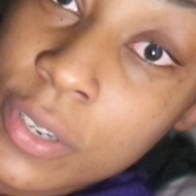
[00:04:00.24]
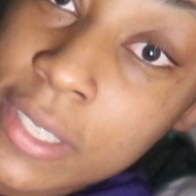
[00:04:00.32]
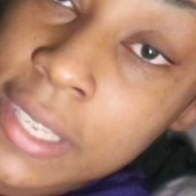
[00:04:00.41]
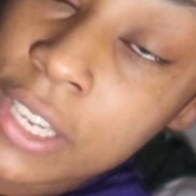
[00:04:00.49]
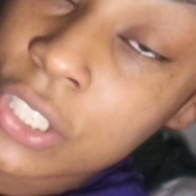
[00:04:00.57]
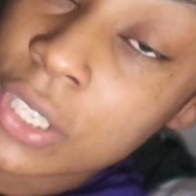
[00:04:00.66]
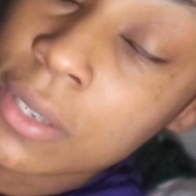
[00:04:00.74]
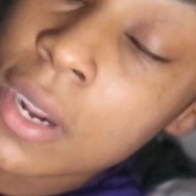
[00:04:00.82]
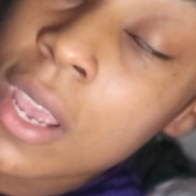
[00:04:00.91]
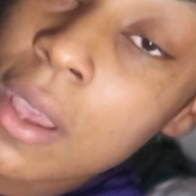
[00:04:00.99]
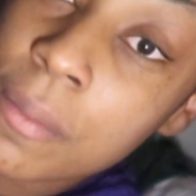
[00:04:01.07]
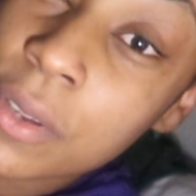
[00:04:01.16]
section.
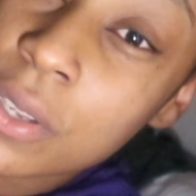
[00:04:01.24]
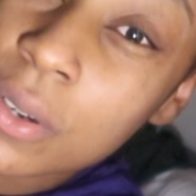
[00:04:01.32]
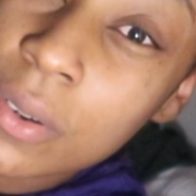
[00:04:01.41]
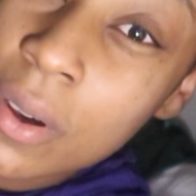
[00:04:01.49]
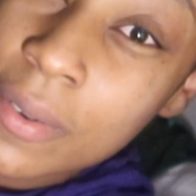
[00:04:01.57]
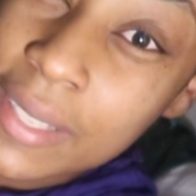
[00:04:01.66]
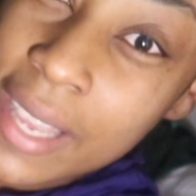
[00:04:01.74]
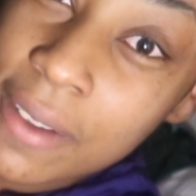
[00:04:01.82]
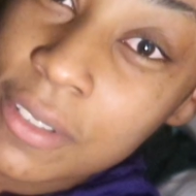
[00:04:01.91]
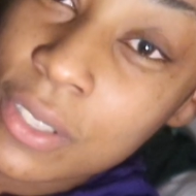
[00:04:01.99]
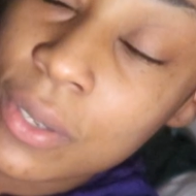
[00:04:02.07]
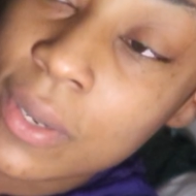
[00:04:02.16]
But you don't always have
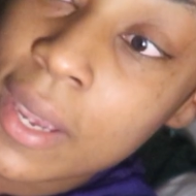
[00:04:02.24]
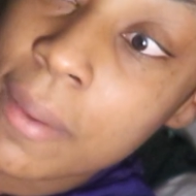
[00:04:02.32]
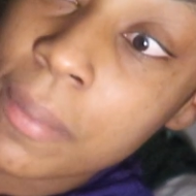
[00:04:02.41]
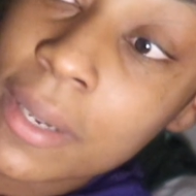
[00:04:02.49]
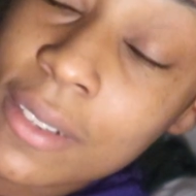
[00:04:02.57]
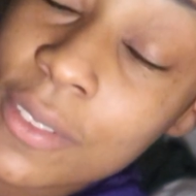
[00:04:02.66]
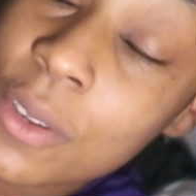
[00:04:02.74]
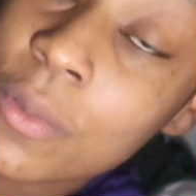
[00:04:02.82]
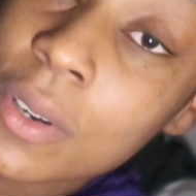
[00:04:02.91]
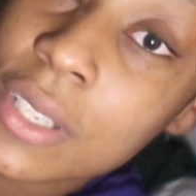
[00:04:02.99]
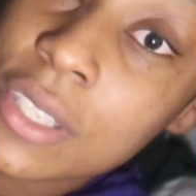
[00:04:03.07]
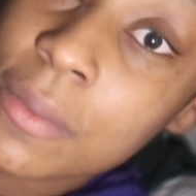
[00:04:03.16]
to do that. But if you
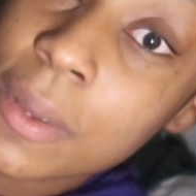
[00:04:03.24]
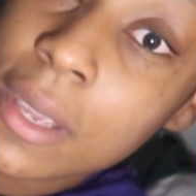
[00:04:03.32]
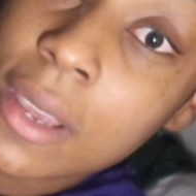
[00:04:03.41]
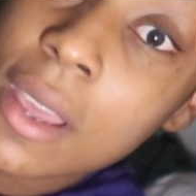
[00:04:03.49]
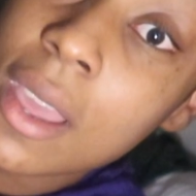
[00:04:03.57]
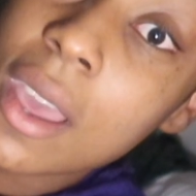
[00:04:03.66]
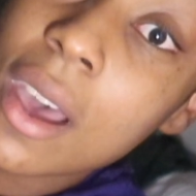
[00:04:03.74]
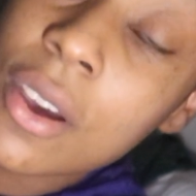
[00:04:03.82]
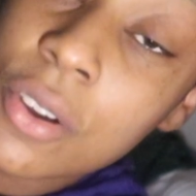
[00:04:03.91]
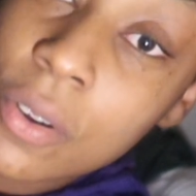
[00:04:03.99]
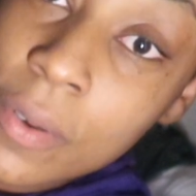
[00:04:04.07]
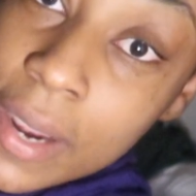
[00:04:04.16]
want to be a
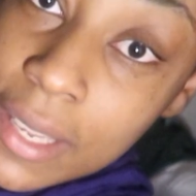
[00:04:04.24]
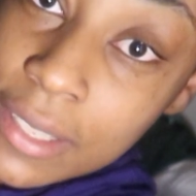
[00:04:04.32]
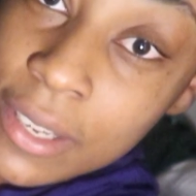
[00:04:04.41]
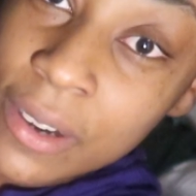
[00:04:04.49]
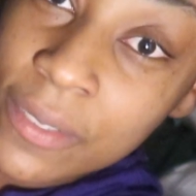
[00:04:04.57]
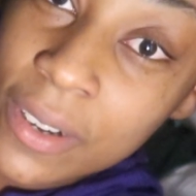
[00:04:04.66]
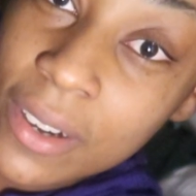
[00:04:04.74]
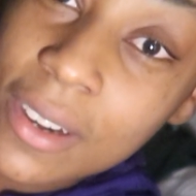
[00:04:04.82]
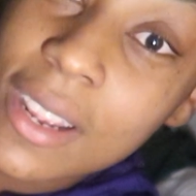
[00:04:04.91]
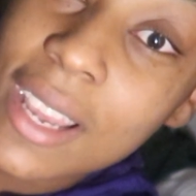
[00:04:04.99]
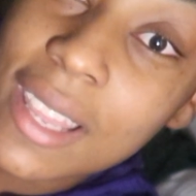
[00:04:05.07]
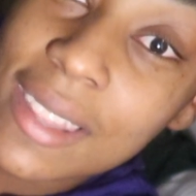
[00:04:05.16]
great server,
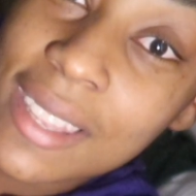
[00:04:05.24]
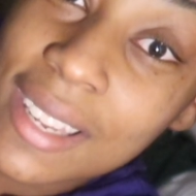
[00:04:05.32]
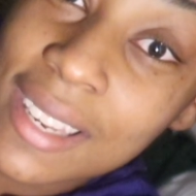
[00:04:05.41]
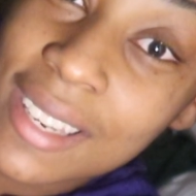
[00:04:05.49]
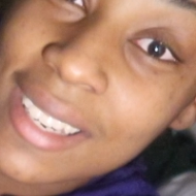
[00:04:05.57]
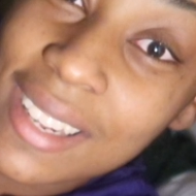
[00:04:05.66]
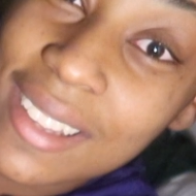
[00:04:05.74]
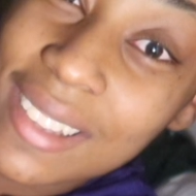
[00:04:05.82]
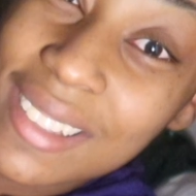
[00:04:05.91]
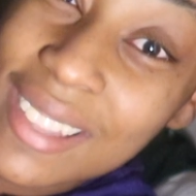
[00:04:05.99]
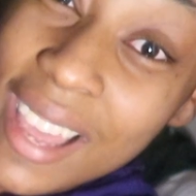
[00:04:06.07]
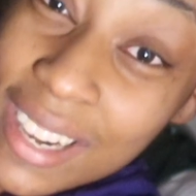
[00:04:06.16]
then
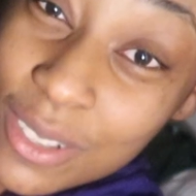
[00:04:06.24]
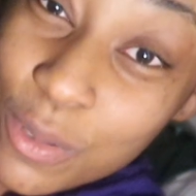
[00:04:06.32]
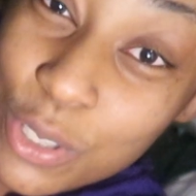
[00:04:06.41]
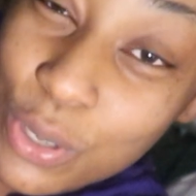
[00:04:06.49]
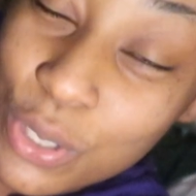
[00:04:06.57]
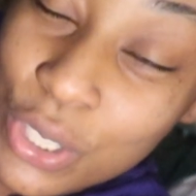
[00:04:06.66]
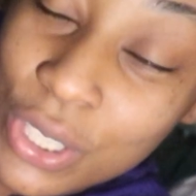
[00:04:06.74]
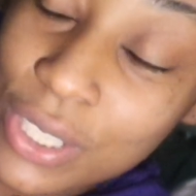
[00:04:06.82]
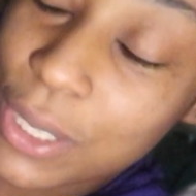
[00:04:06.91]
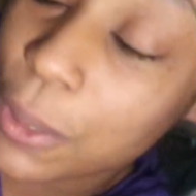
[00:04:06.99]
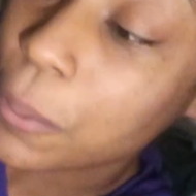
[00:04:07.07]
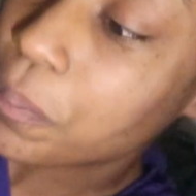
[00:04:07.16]
that is what you should
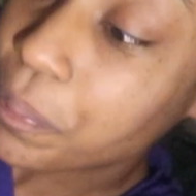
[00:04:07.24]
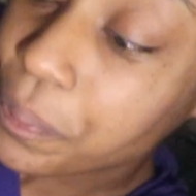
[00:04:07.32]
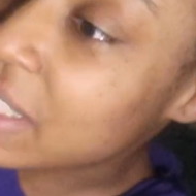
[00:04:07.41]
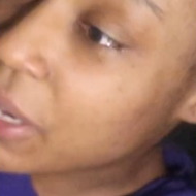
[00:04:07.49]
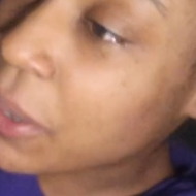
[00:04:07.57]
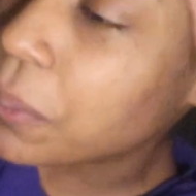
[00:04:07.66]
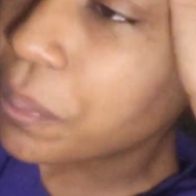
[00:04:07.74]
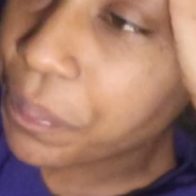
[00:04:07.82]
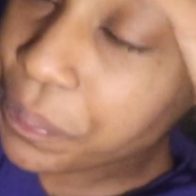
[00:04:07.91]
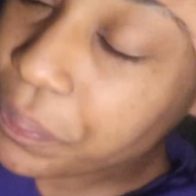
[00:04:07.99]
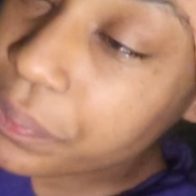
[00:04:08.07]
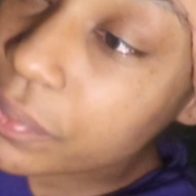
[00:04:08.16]
do. So
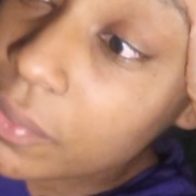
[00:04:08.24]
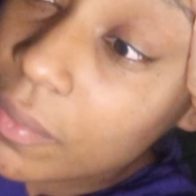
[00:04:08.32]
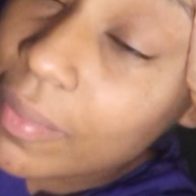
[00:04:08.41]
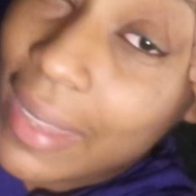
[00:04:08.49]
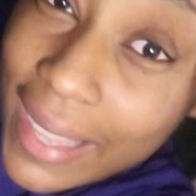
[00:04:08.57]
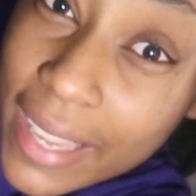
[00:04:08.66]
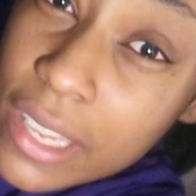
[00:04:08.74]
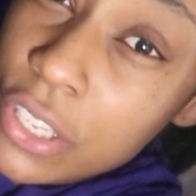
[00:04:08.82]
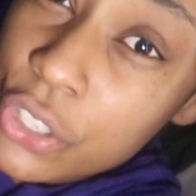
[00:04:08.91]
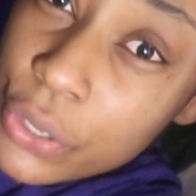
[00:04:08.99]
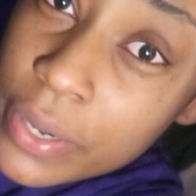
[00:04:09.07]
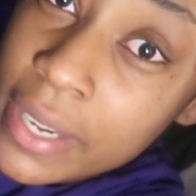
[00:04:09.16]
in the
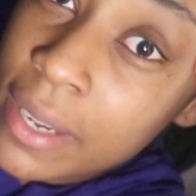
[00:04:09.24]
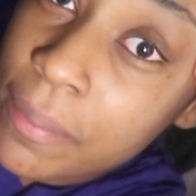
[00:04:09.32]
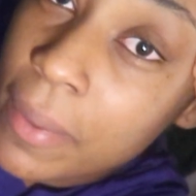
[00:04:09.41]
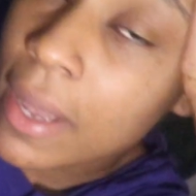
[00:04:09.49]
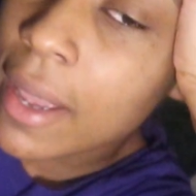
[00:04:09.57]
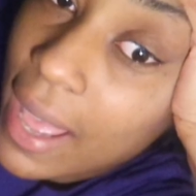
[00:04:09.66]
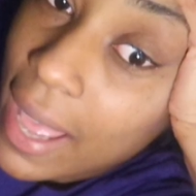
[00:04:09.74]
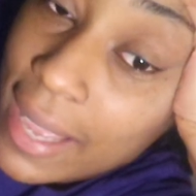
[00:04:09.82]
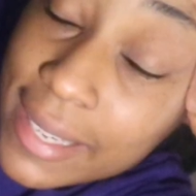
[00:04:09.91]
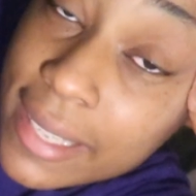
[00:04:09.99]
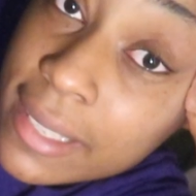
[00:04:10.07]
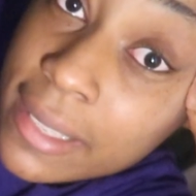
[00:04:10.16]
dream, I
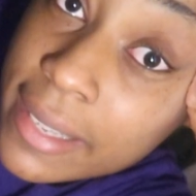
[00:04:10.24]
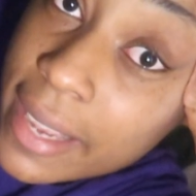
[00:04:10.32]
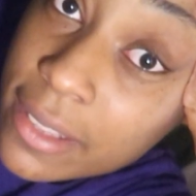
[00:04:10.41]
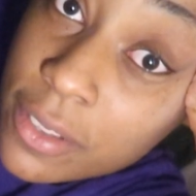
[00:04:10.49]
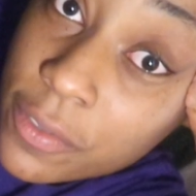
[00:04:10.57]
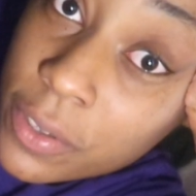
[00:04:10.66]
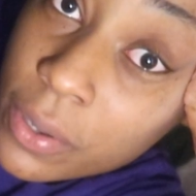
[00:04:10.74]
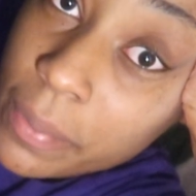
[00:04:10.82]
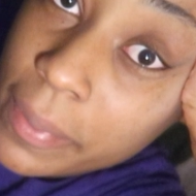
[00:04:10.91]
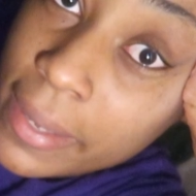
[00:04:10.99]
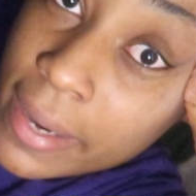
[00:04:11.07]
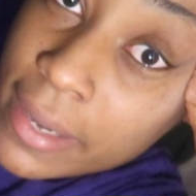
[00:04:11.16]
didn't look at the floor
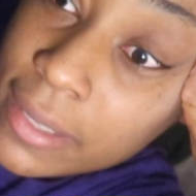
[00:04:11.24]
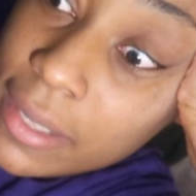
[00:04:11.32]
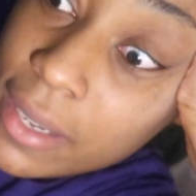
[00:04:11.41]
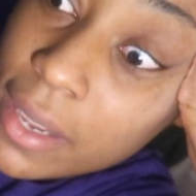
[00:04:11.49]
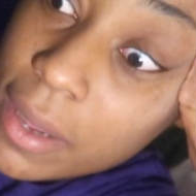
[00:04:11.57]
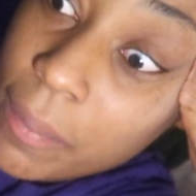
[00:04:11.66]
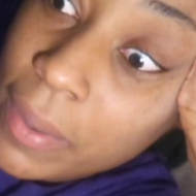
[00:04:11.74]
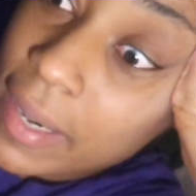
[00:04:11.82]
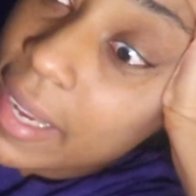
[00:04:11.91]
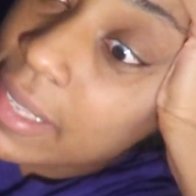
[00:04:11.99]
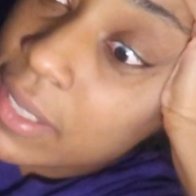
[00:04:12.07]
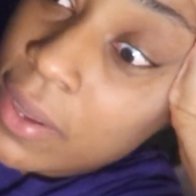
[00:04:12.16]
plan, but I
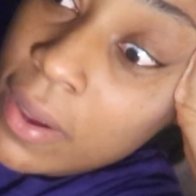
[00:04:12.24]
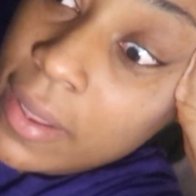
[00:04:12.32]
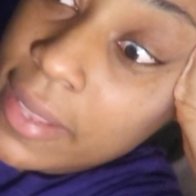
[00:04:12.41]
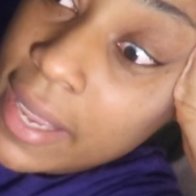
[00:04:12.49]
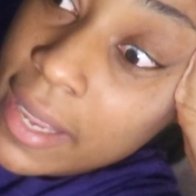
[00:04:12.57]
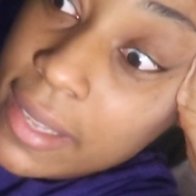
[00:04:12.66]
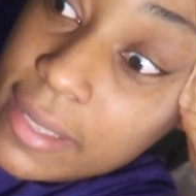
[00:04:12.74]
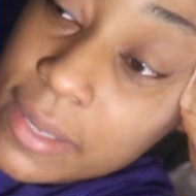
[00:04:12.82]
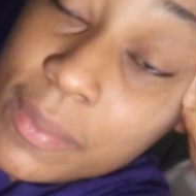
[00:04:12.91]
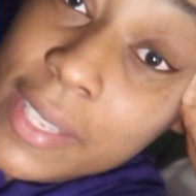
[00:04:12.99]
had saw that some